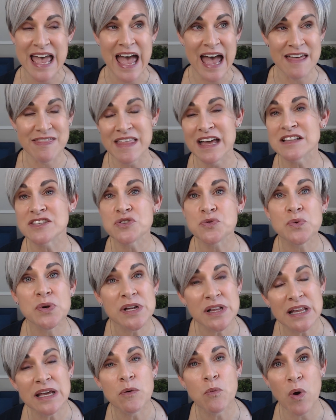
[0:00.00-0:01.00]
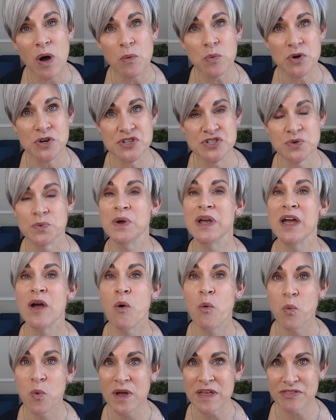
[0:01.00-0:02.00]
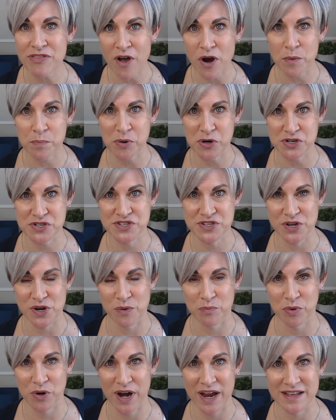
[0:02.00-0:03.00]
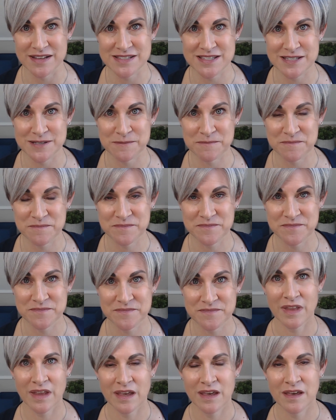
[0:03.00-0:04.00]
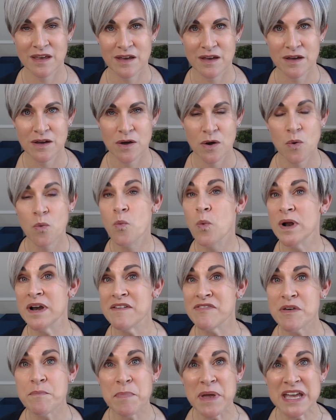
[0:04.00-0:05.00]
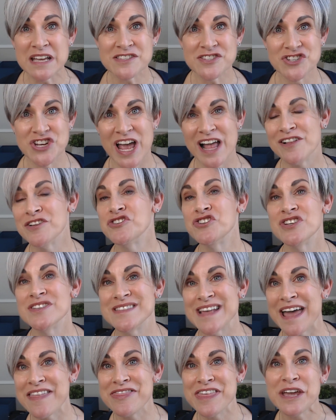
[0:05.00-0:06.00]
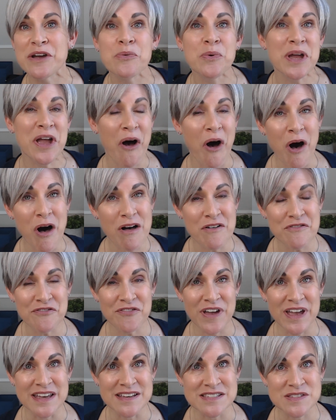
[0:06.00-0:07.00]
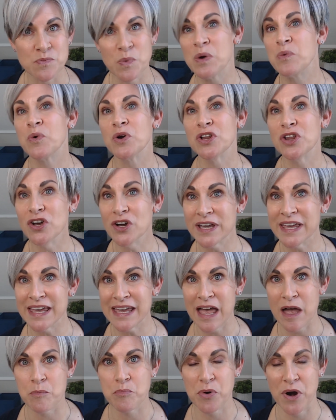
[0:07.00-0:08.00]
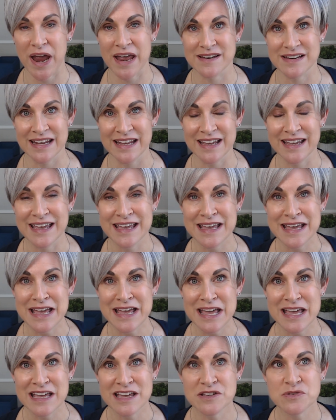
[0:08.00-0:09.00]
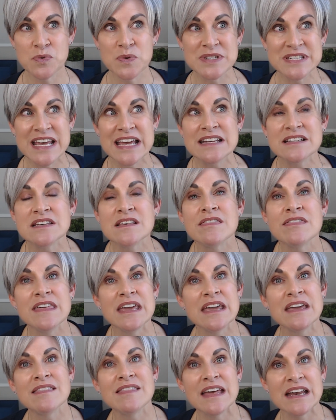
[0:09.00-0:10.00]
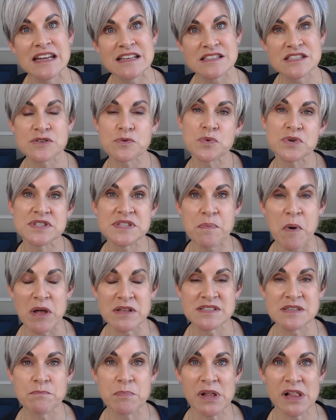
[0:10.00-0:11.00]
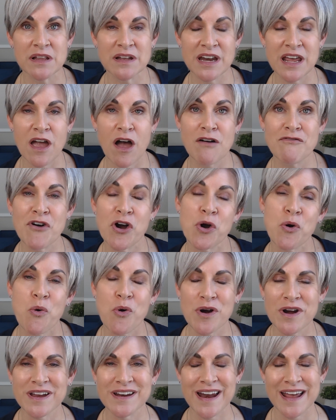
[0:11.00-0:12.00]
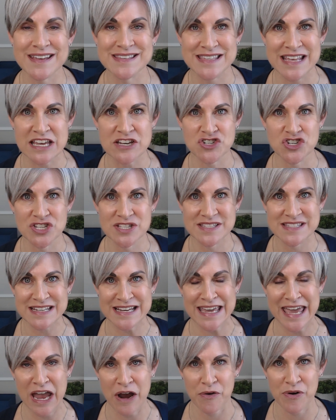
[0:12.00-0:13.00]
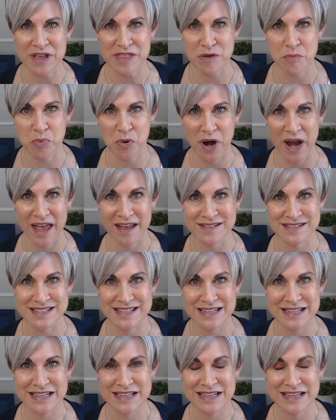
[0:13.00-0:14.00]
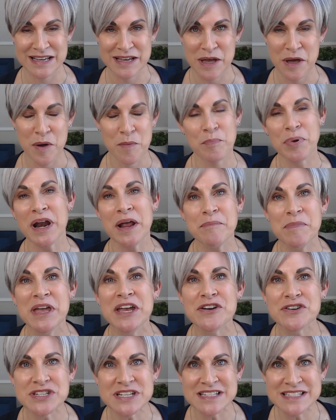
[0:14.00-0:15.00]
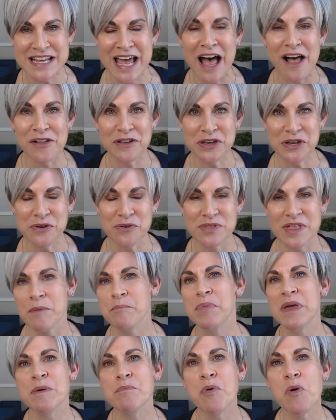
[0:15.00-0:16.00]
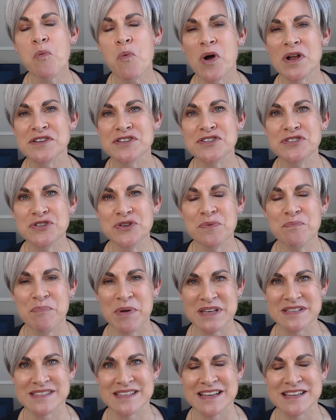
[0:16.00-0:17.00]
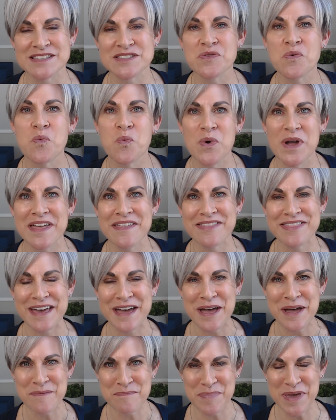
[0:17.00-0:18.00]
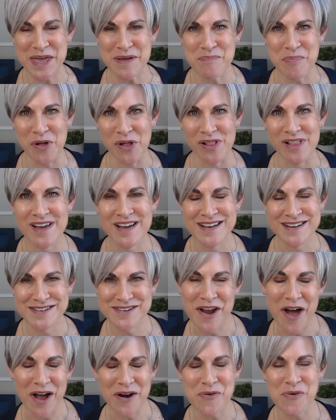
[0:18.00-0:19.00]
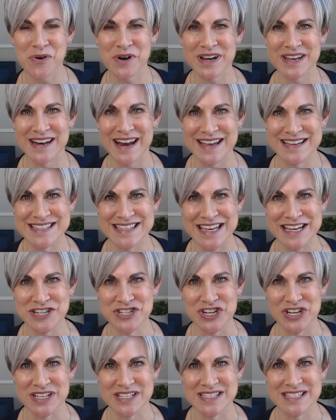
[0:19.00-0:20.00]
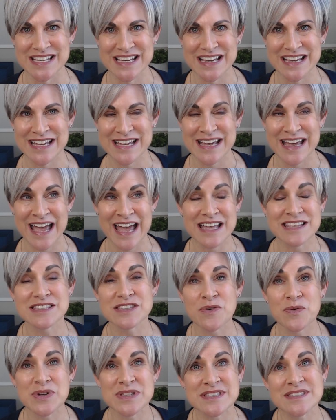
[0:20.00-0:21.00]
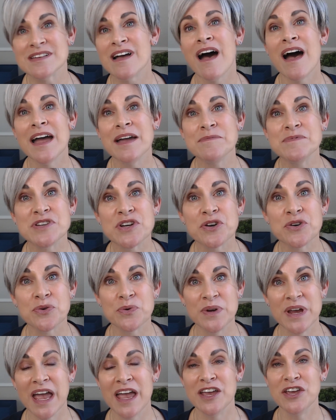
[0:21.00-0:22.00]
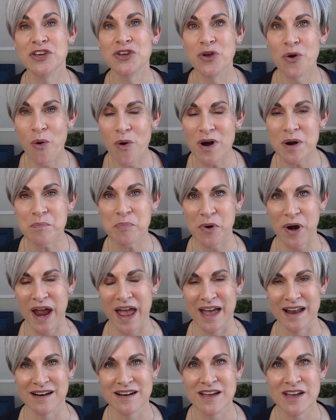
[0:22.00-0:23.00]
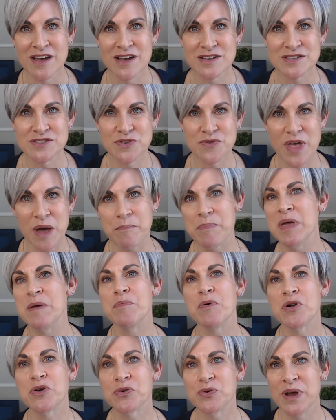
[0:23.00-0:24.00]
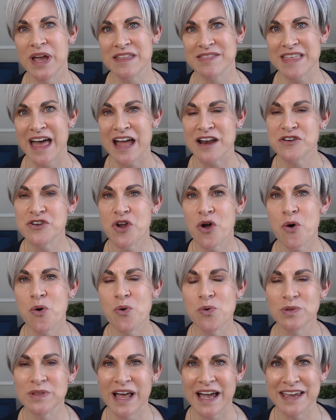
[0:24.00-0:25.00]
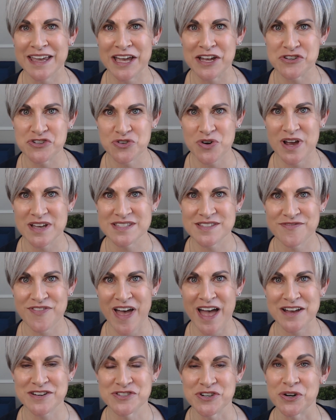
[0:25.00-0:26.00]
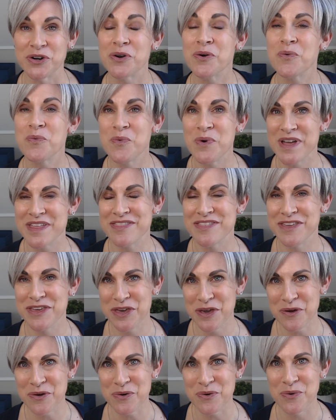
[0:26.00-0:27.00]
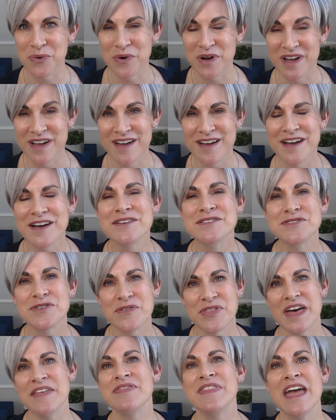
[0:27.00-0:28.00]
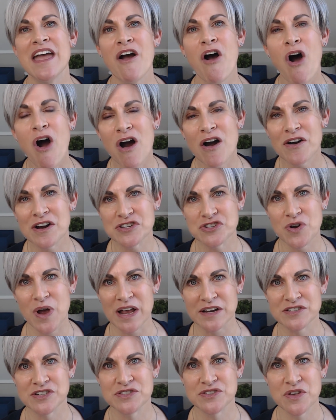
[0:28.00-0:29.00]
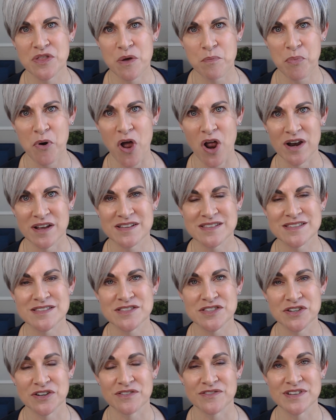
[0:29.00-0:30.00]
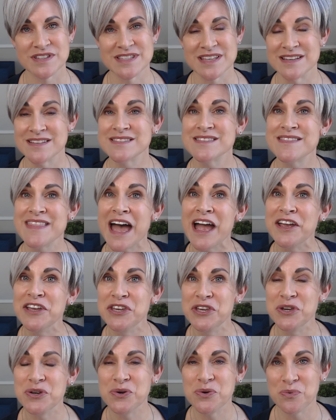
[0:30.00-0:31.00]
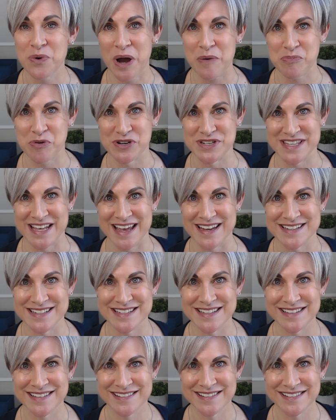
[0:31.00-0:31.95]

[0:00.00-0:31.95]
And that's really what we're doing with our personal brands. One of the biggest challenges I think we all face when we're looking at branding is we tend to think that it's the responsibility of our organizations to carry the brands. But I'm here to tell you that people want to do business with people, not organizations. And so it's time to create your brand so that people create that know, like, and trust factor with you so that they are attracted to the products and services that you represent.